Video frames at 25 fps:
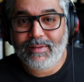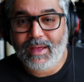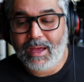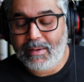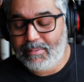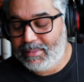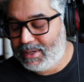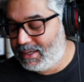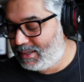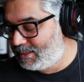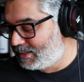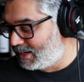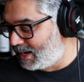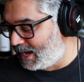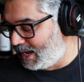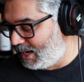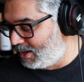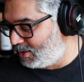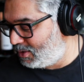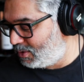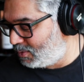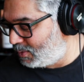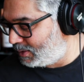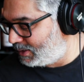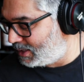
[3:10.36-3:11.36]
that mean? I
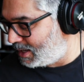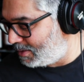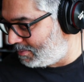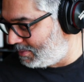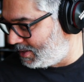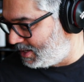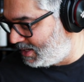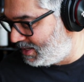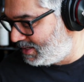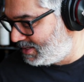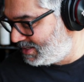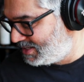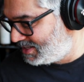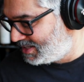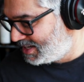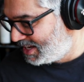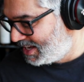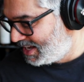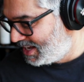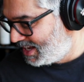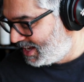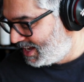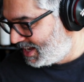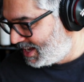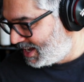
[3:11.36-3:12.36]
don't know what that means.
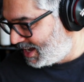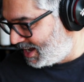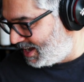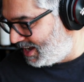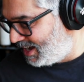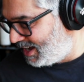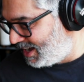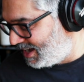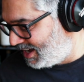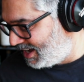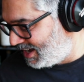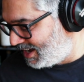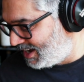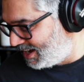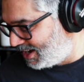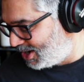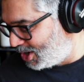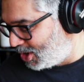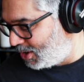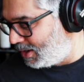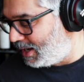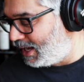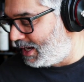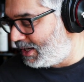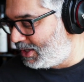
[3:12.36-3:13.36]

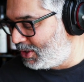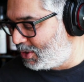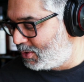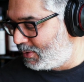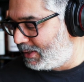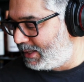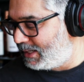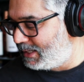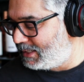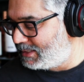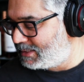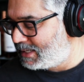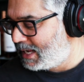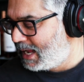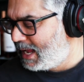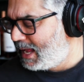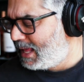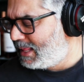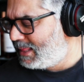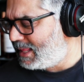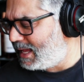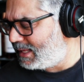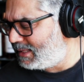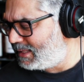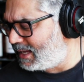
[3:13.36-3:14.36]
All I know is
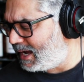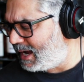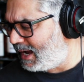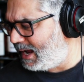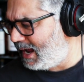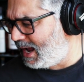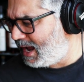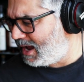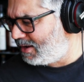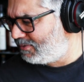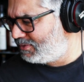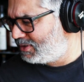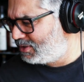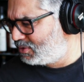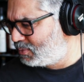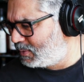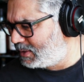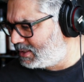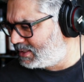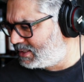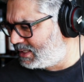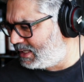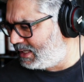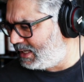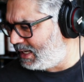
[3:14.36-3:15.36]
that I have this
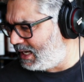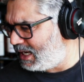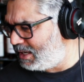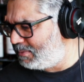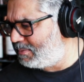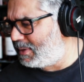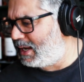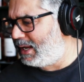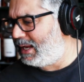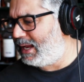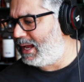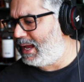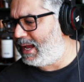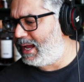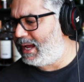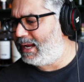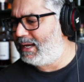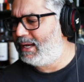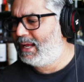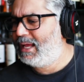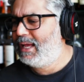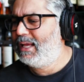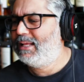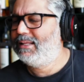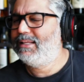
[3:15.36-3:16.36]
whiskey in my hand.
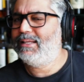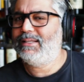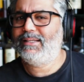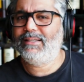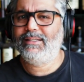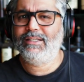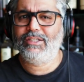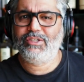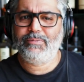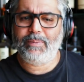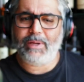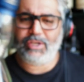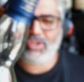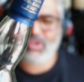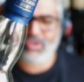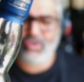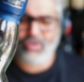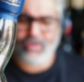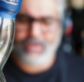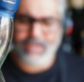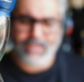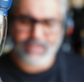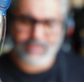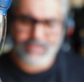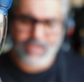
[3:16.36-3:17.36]
This is the special
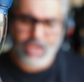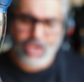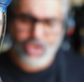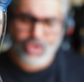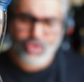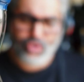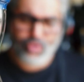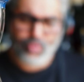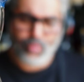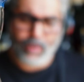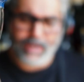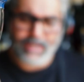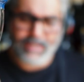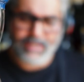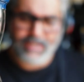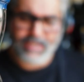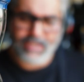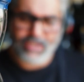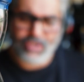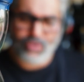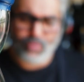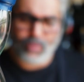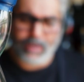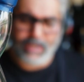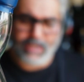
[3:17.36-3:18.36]
release
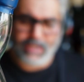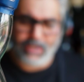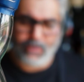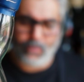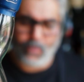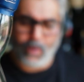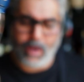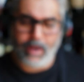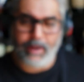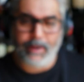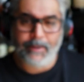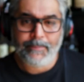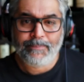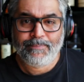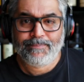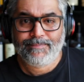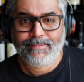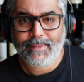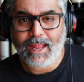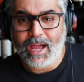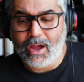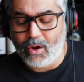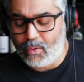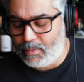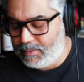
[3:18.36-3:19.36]
2021.
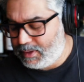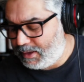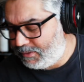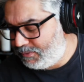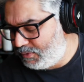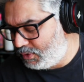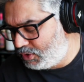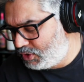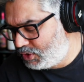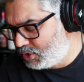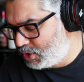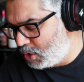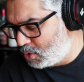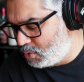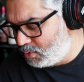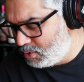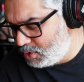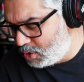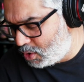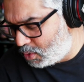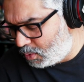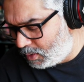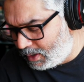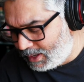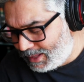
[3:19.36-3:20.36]
Now, if you don't
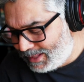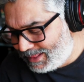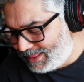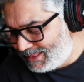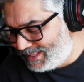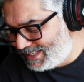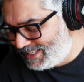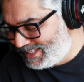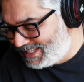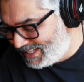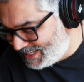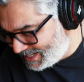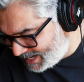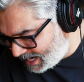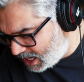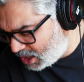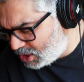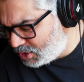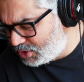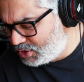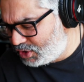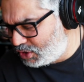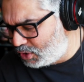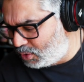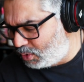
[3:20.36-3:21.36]
know,
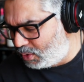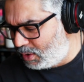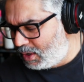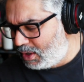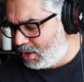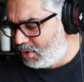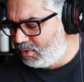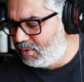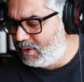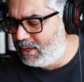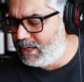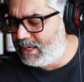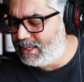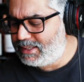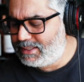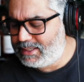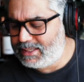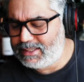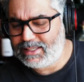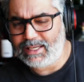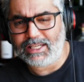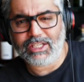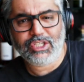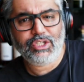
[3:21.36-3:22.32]
Diageo releases a